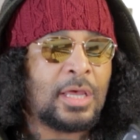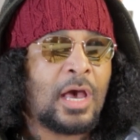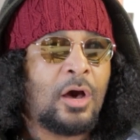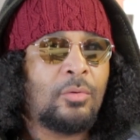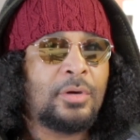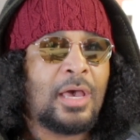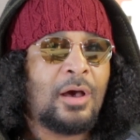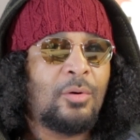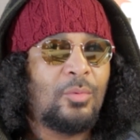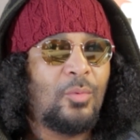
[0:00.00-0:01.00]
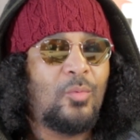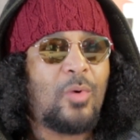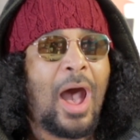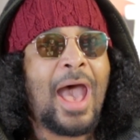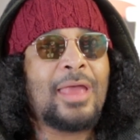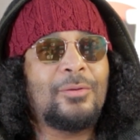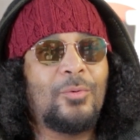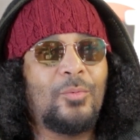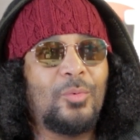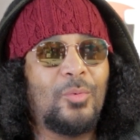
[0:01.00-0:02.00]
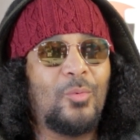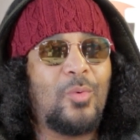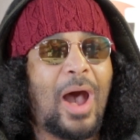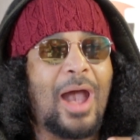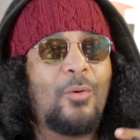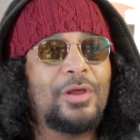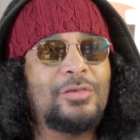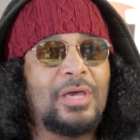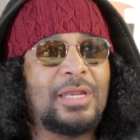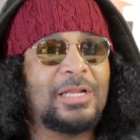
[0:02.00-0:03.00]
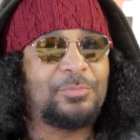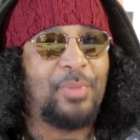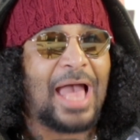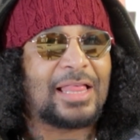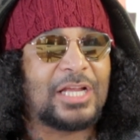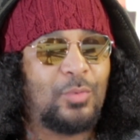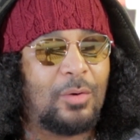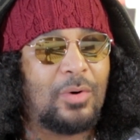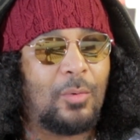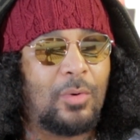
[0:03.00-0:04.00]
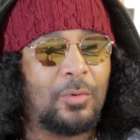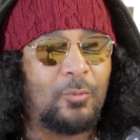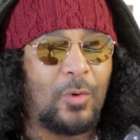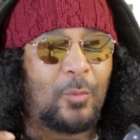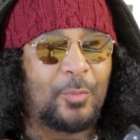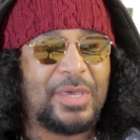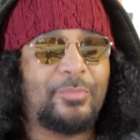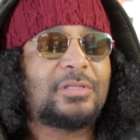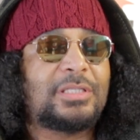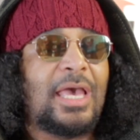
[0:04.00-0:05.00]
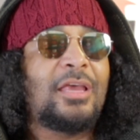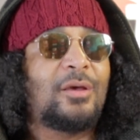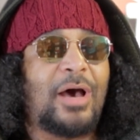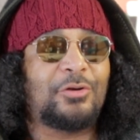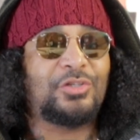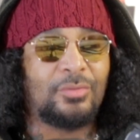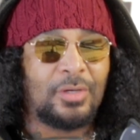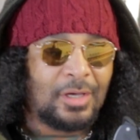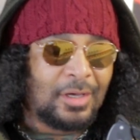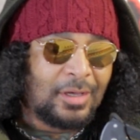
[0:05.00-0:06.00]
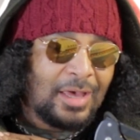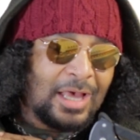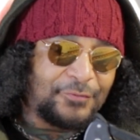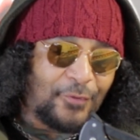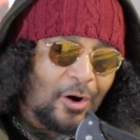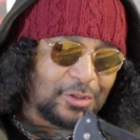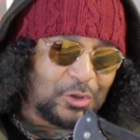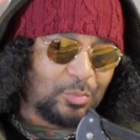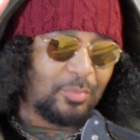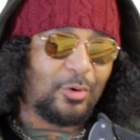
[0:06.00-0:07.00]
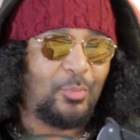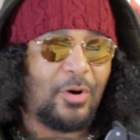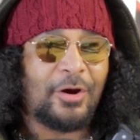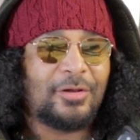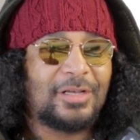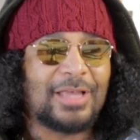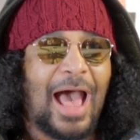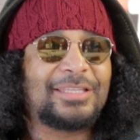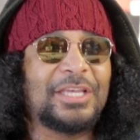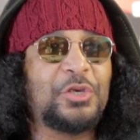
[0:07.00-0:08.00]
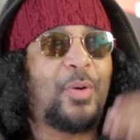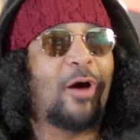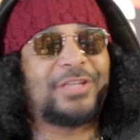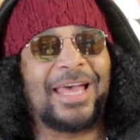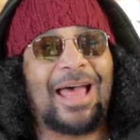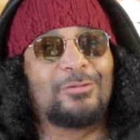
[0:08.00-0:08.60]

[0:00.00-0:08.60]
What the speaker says: Now, why why were you getting this backlash? What were people saying about you as far as the Super Bowl part? Because I seen you post that.